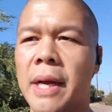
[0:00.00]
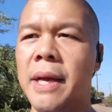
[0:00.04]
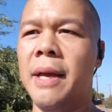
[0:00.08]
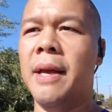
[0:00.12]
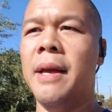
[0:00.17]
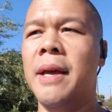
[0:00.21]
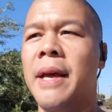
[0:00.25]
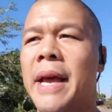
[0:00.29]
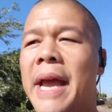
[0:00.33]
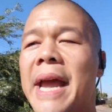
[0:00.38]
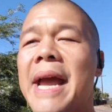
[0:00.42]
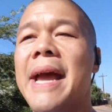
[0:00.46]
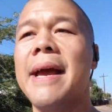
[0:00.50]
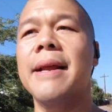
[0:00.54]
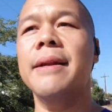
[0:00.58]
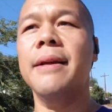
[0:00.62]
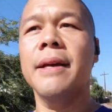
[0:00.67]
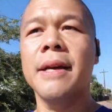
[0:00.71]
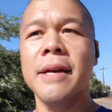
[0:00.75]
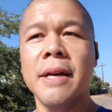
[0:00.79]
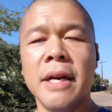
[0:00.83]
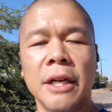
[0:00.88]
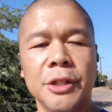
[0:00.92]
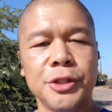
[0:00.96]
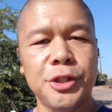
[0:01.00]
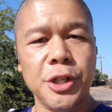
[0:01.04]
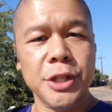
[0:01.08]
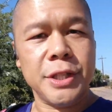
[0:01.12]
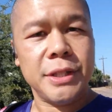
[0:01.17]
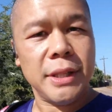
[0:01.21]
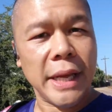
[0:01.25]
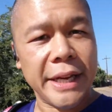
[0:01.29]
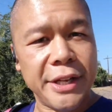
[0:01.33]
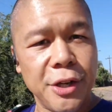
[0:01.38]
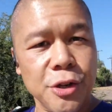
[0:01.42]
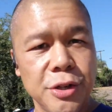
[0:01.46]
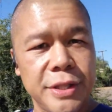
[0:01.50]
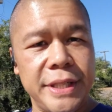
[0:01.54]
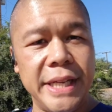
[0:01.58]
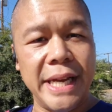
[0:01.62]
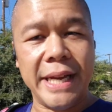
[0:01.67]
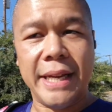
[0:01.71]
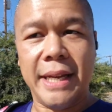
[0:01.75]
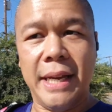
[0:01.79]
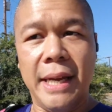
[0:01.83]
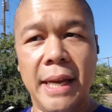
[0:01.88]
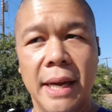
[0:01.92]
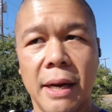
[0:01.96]
And just like you're seeing
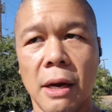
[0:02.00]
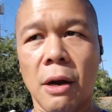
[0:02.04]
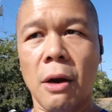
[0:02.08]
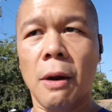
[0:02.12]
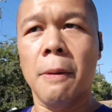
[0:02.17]
here,